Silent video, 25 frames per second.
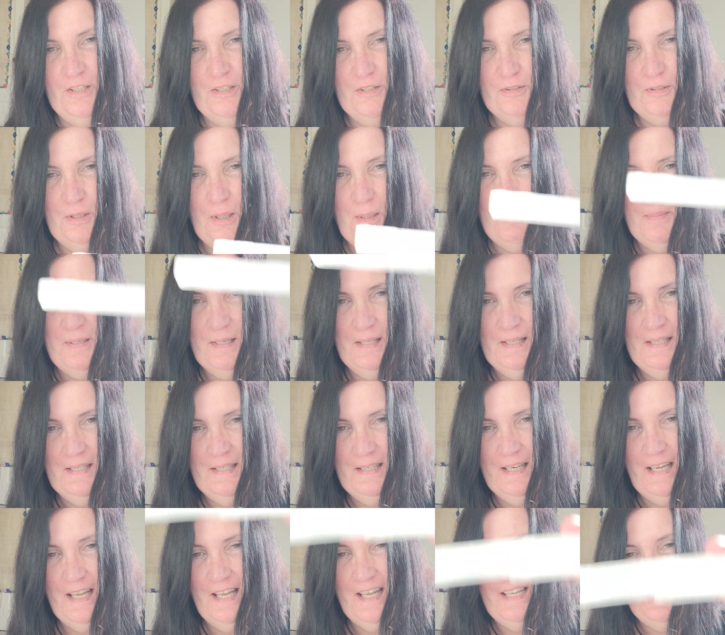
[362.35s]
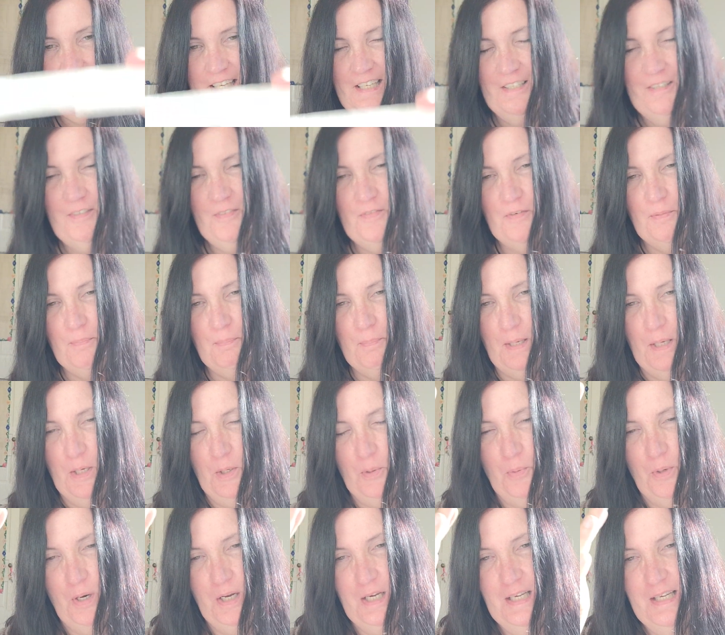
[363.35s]
is coming in again from my
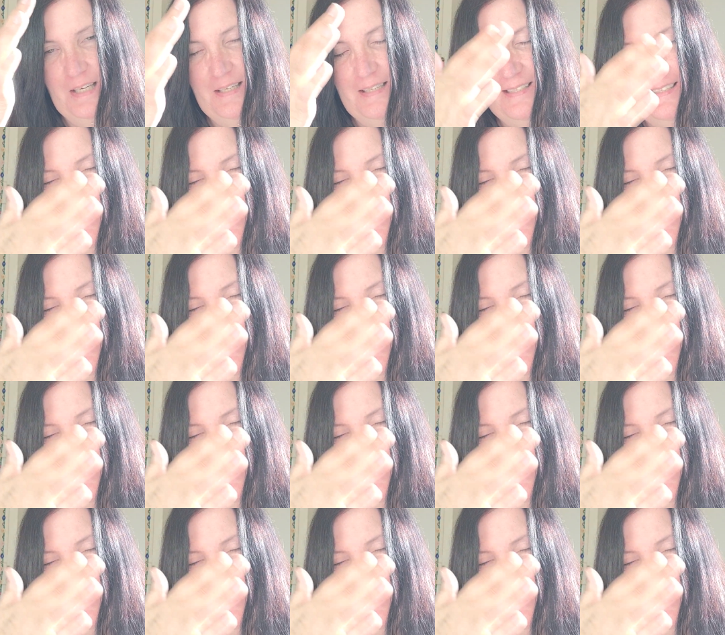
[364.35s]
right.